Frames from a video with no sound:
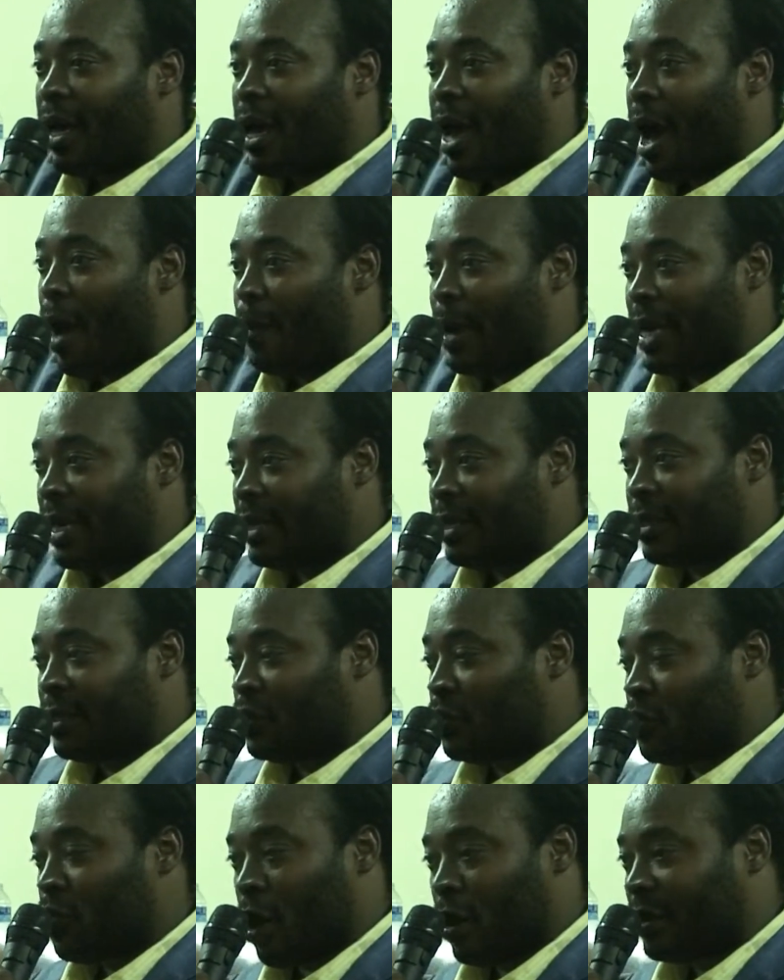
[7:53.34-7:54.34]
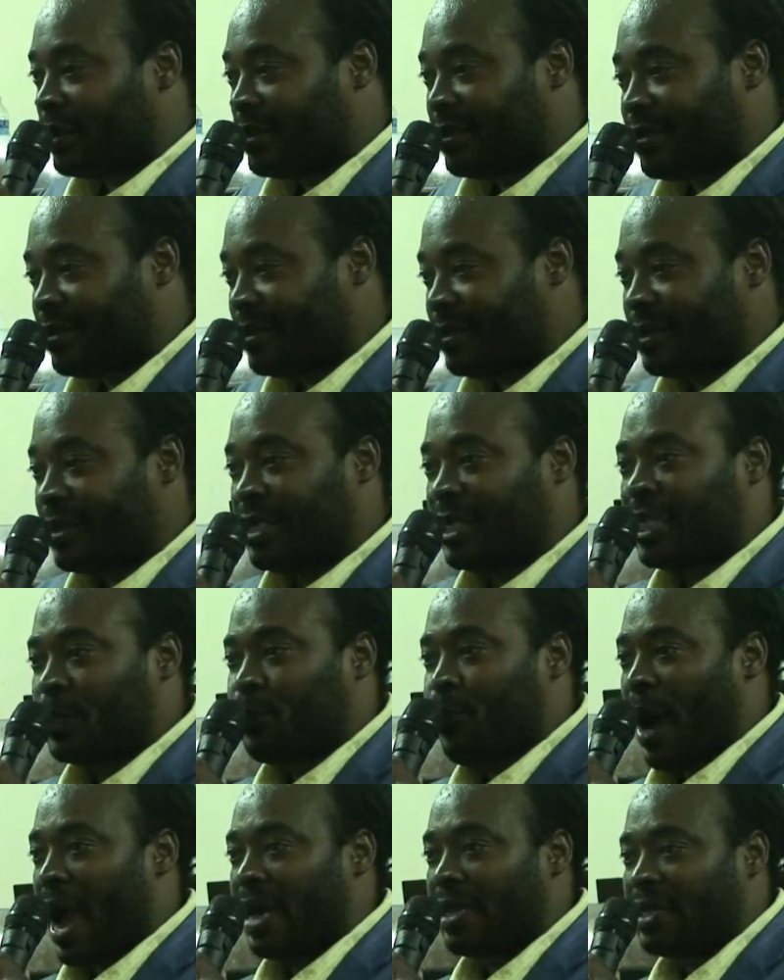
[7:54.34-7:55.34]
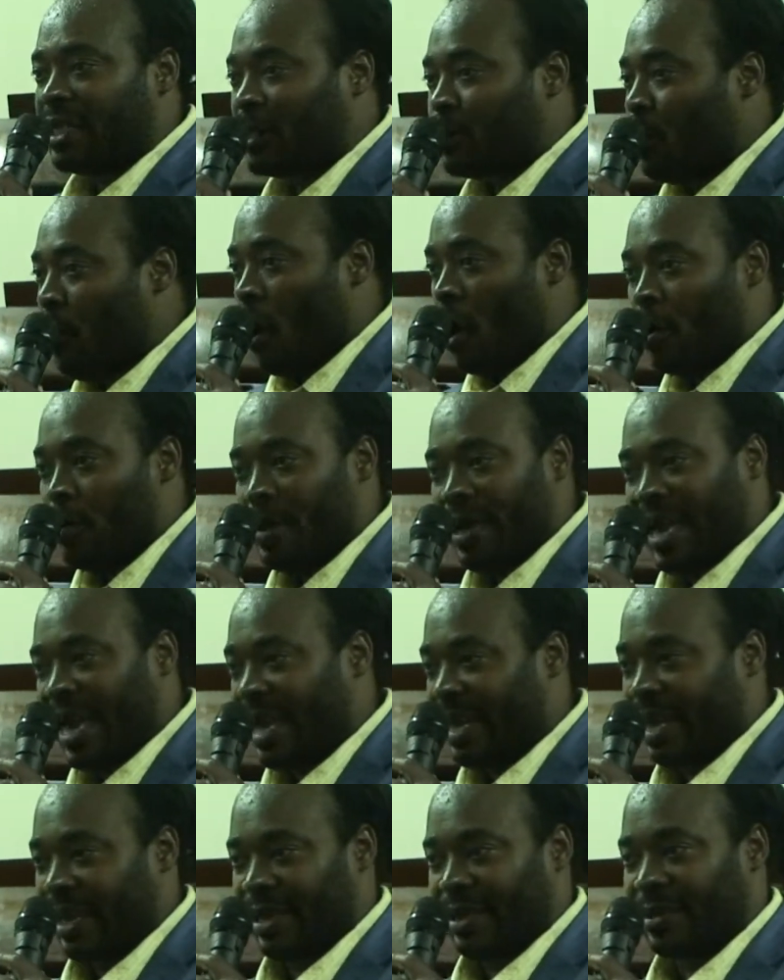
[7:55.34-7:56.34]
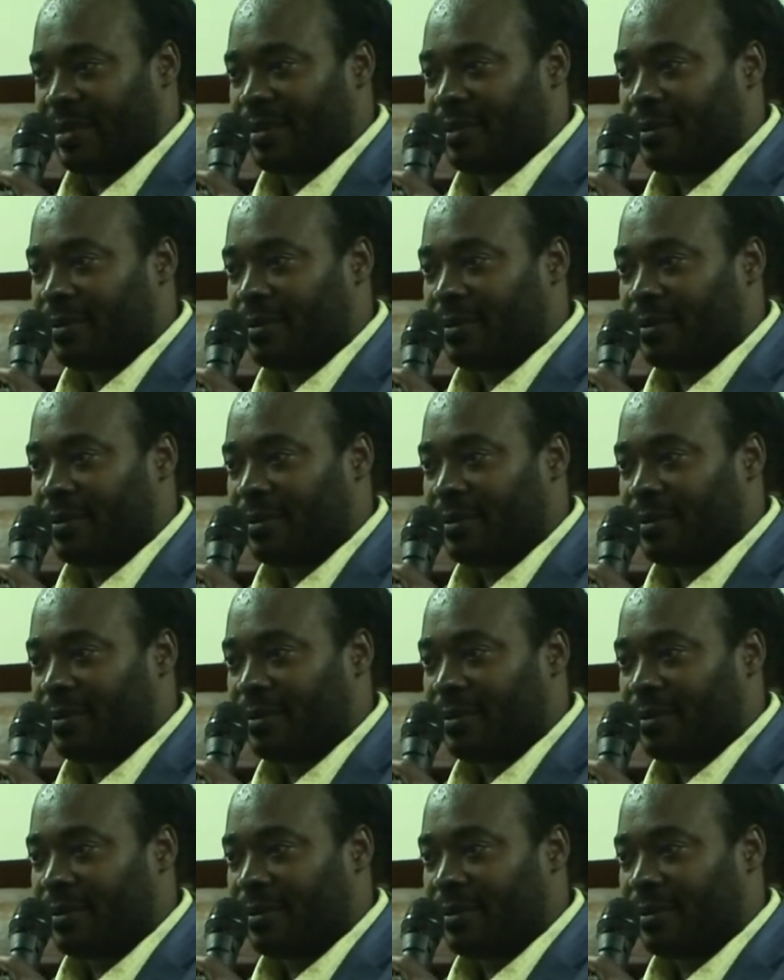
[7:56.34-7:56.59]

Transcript: I mean, do not despise small beginning.